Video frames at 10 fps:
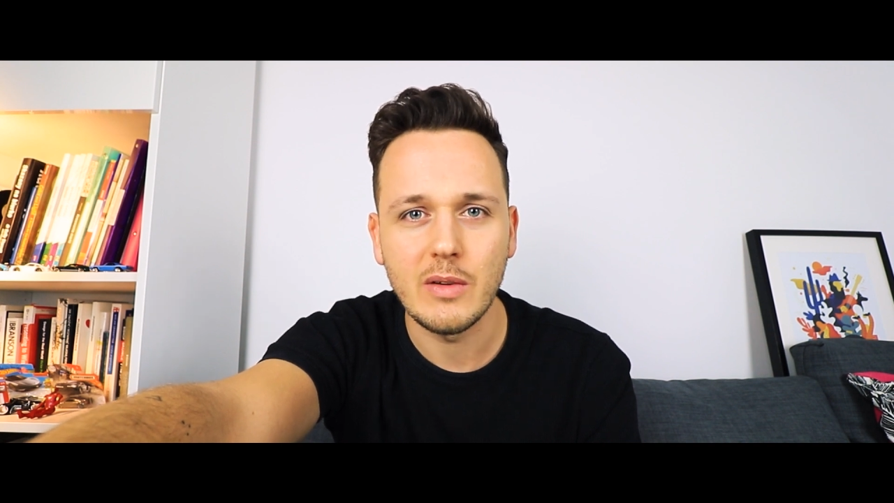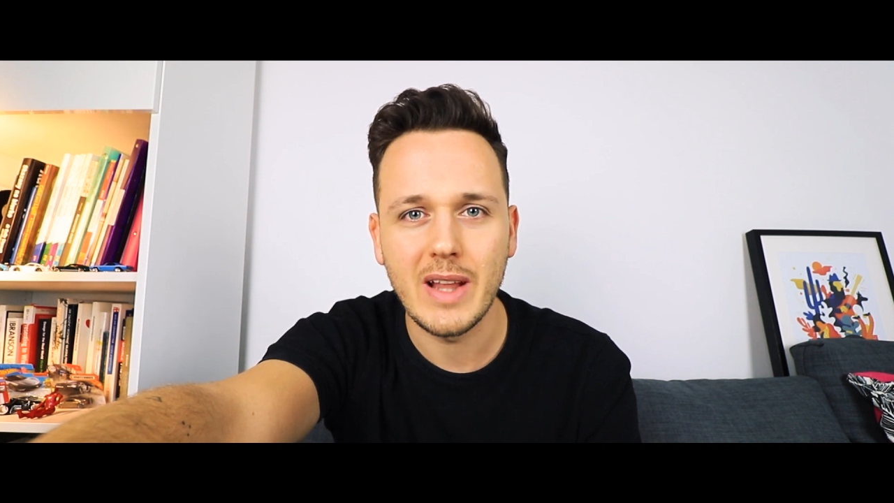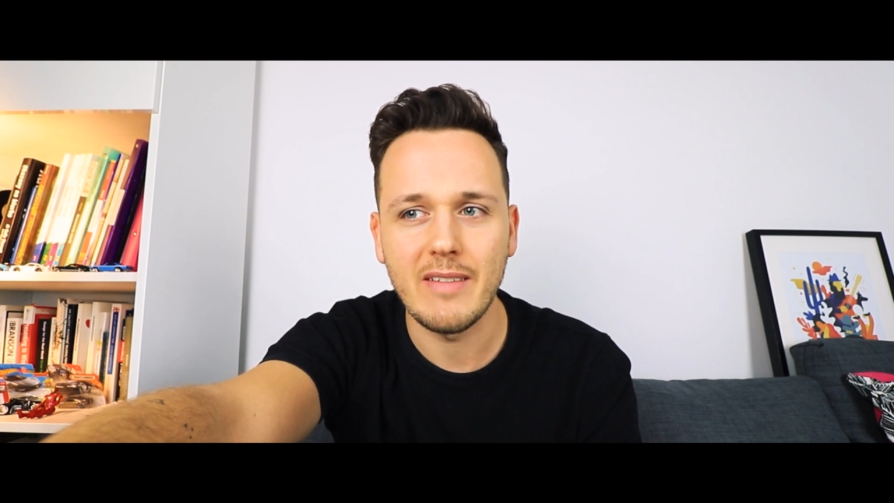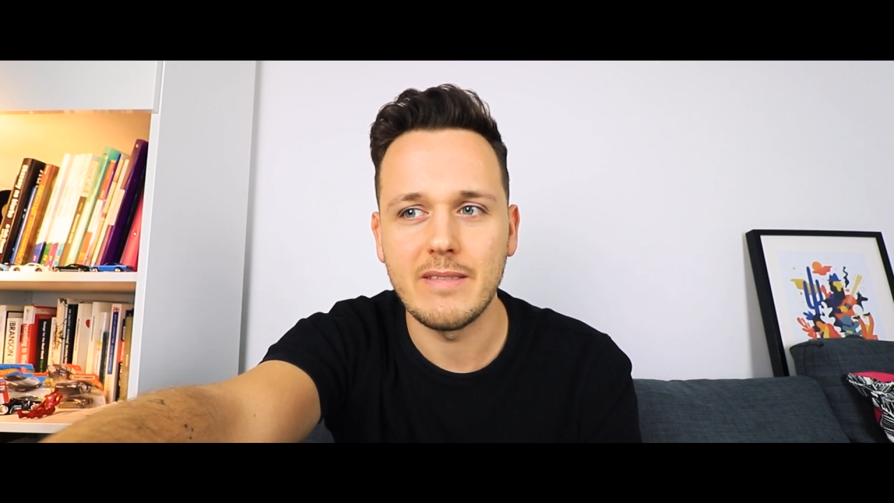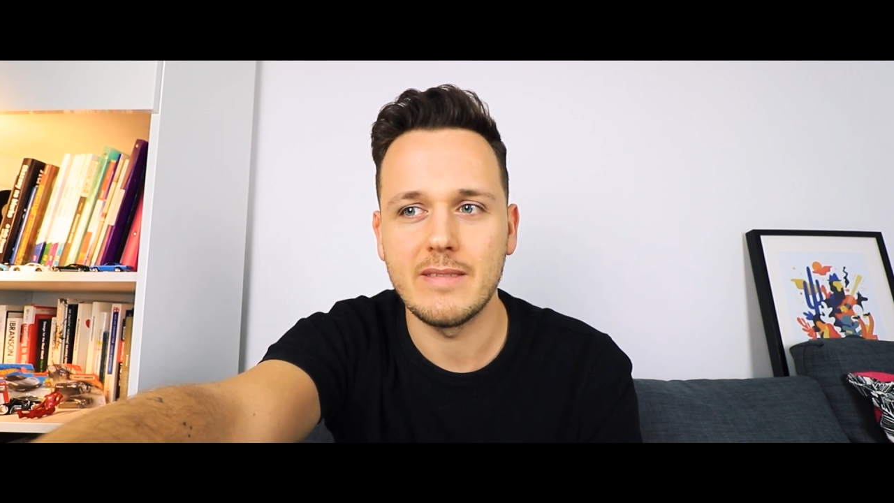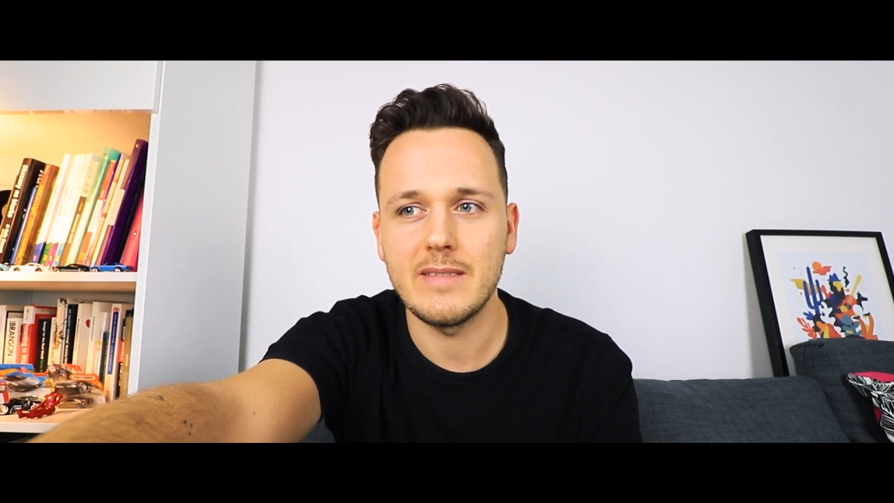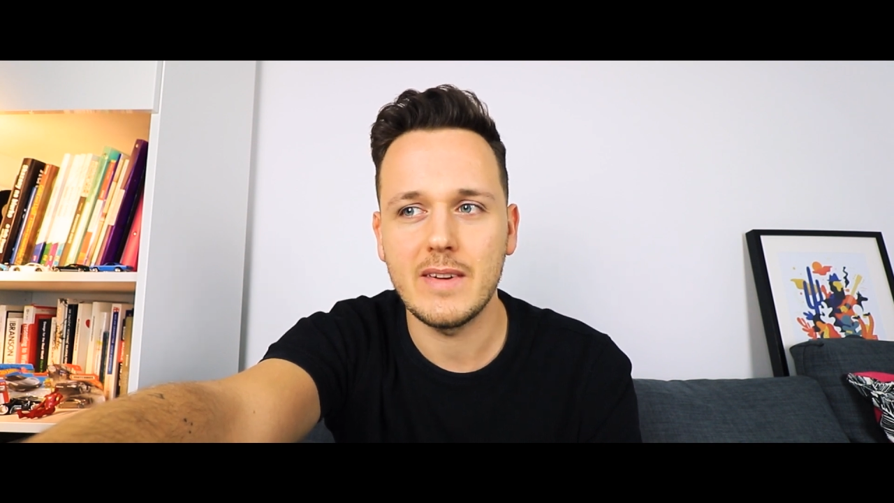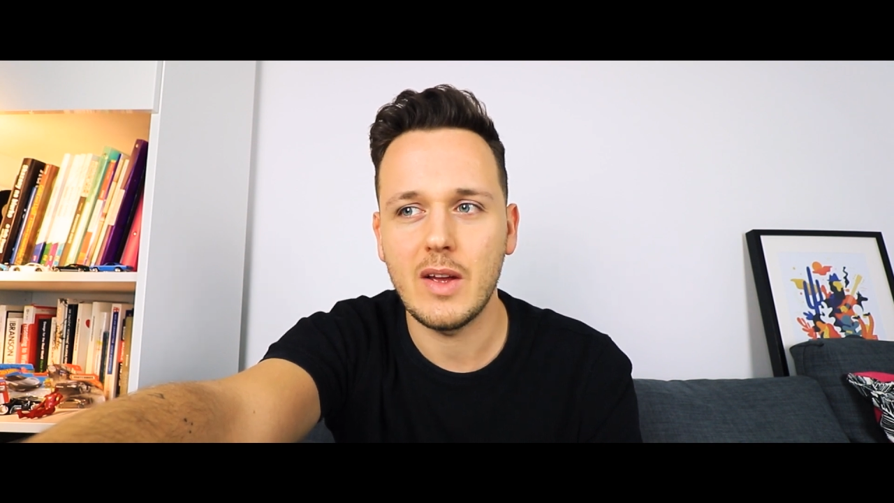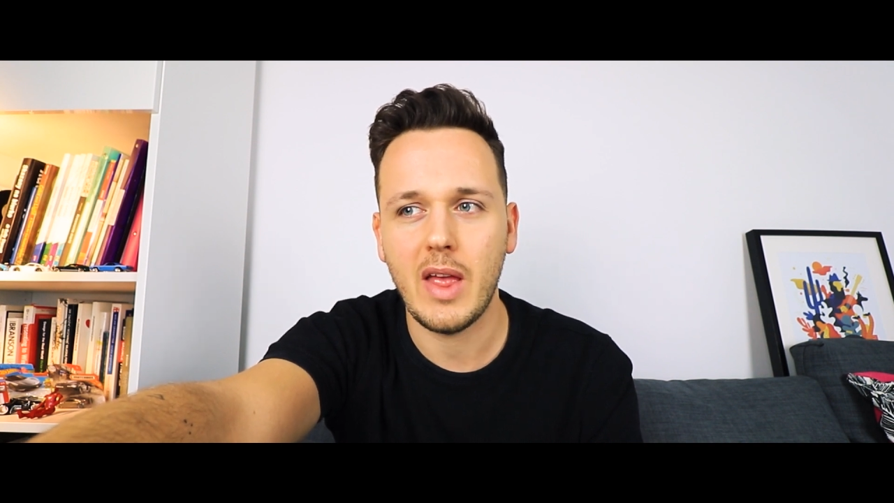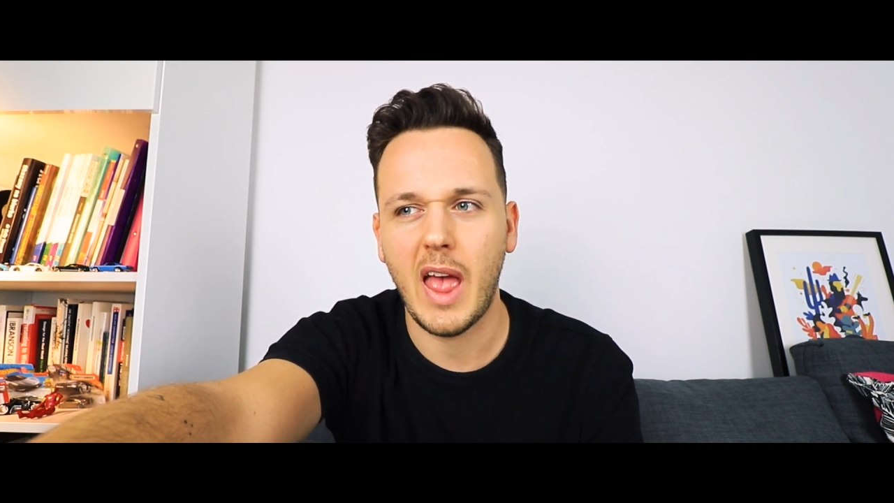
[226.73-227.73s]
will have
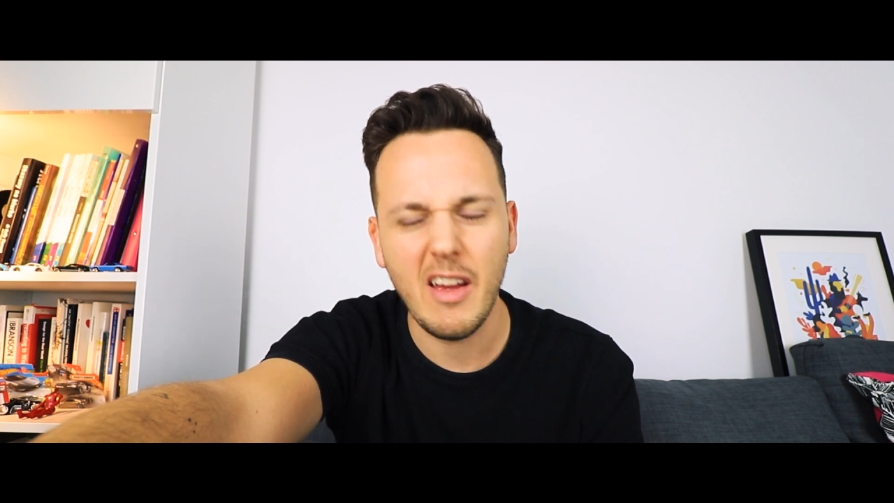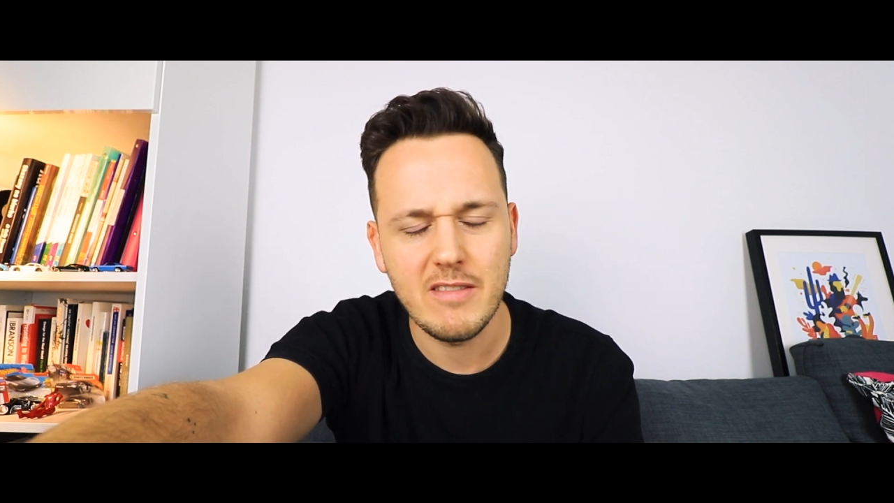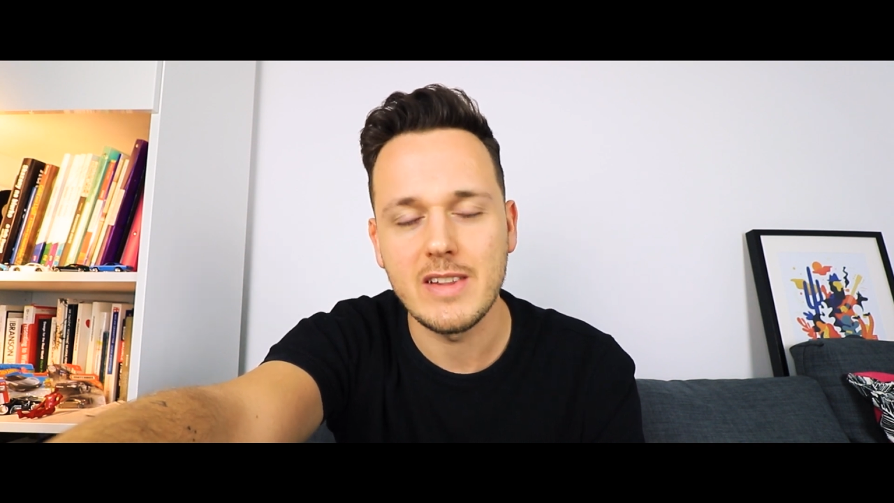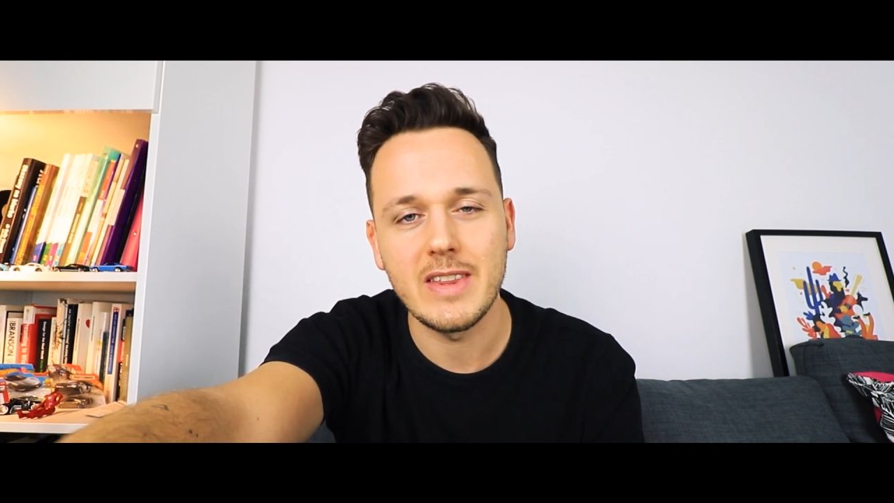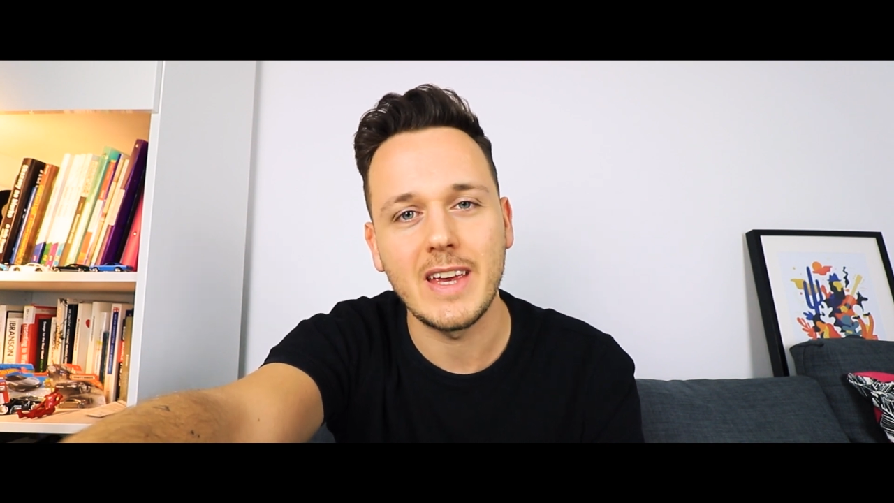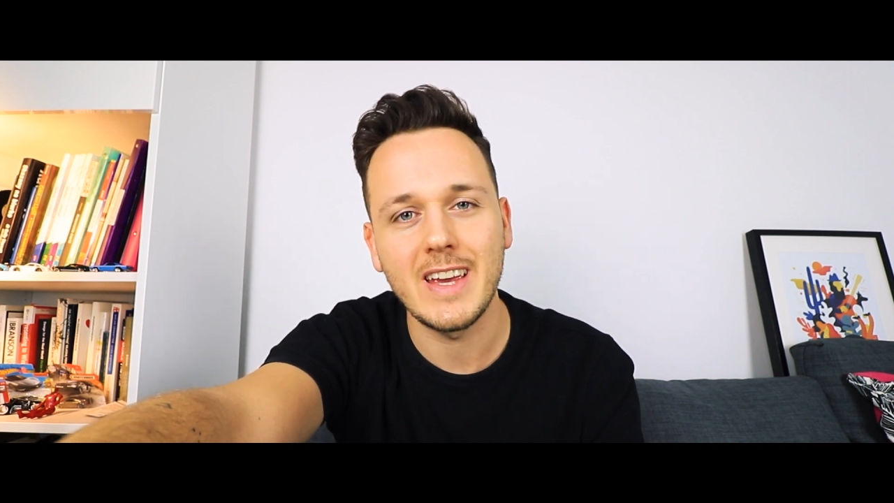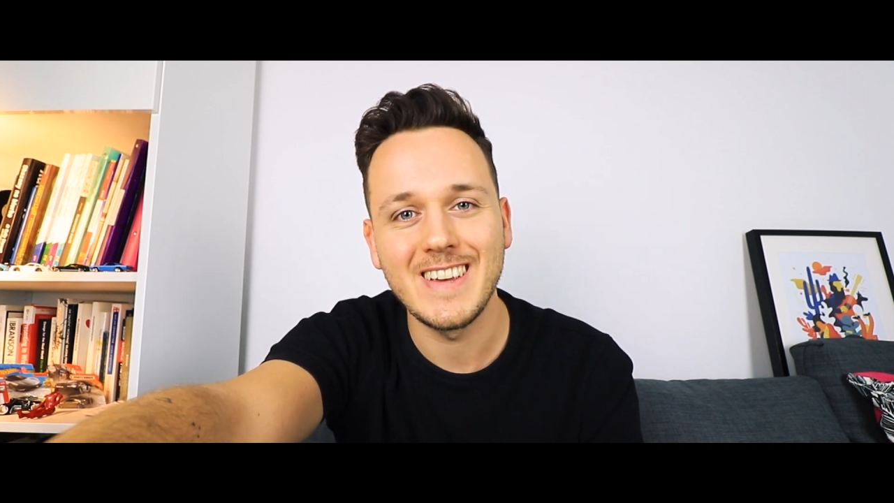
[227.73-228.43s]
everything.